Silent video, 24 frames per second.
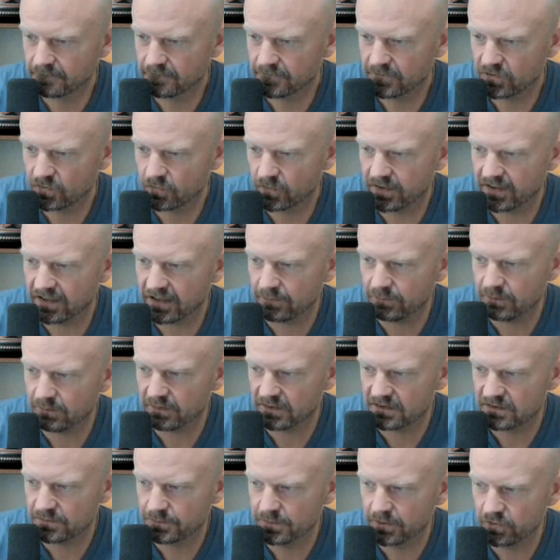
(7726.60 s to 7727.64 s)
So cadmium
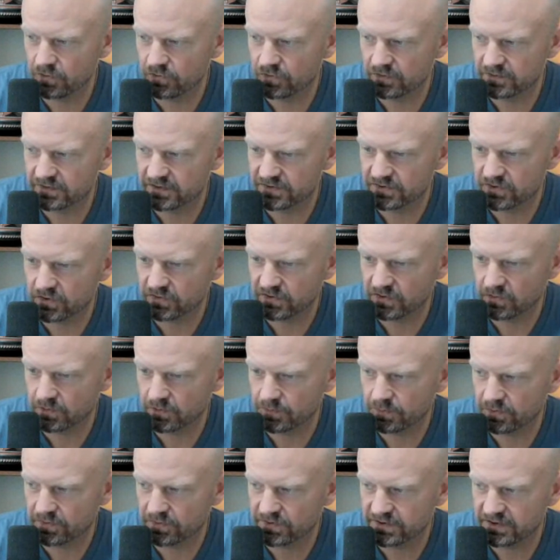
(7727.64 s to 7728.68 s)
exposure is associated with
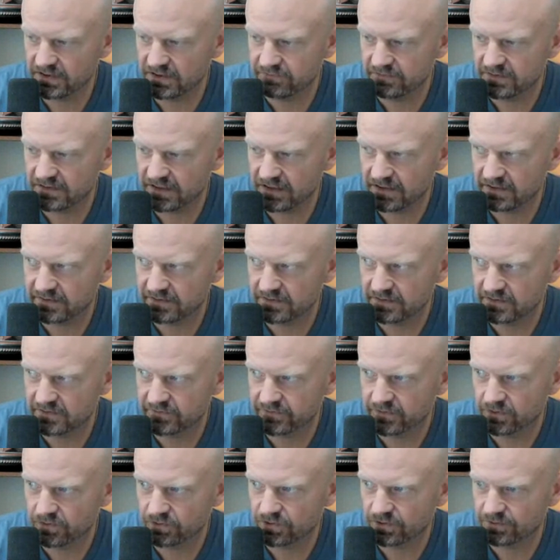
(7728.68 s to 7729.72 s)
perceived taste
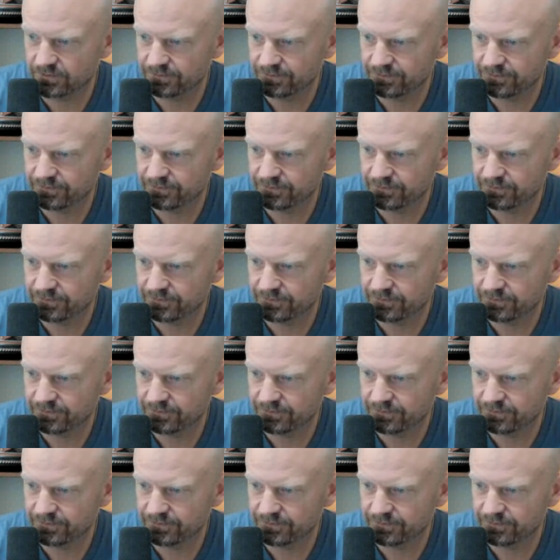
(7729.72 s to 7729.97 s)
dysfunction.